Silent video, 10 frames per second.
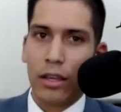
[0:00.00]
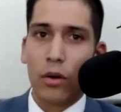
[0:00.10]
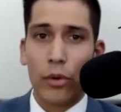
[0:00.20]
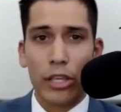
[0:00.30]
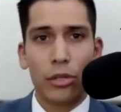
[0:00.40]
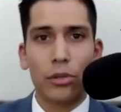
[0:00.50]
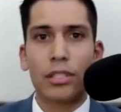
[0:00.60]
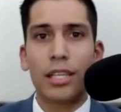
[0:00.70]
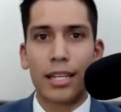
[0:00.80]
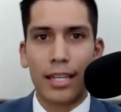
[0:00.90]
we
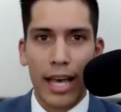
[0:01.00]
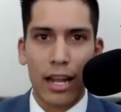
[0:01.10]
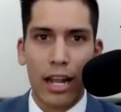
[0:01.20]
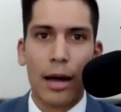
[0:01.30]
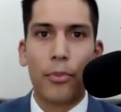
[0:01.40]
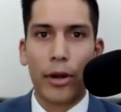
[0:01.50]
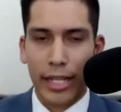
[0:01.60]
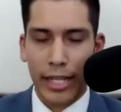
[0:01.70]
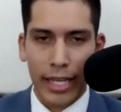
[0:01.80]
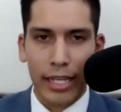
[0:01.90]
use the net
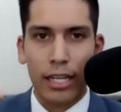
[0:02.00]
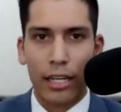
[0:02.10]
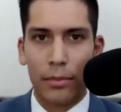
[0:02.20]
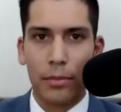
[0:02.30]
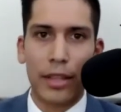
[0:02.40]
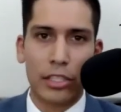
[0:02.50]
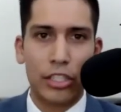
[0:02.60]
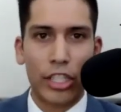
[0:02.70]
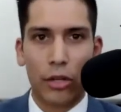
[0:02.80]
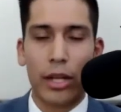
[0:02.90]
operating income that's
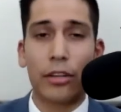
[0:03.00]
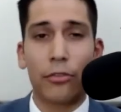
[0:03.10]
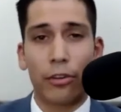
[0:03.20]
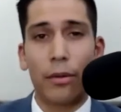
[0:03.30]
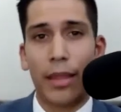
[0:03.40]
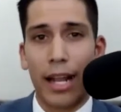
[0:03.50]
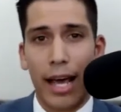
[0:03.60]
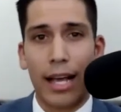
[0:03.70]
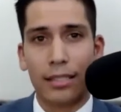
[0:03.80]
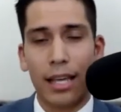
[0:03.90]
generated from that
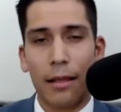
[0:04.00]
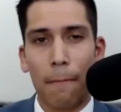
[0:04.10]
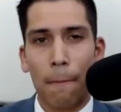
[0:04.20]
asset,